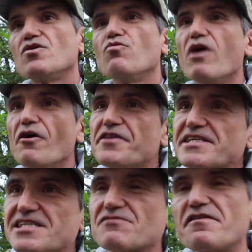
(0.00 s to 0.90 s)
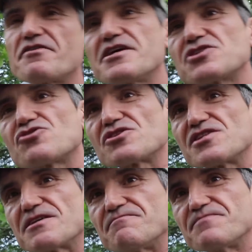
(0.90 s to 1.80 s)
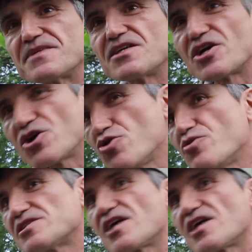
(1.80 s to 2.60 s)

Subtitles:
Well, this is very interesting. Who is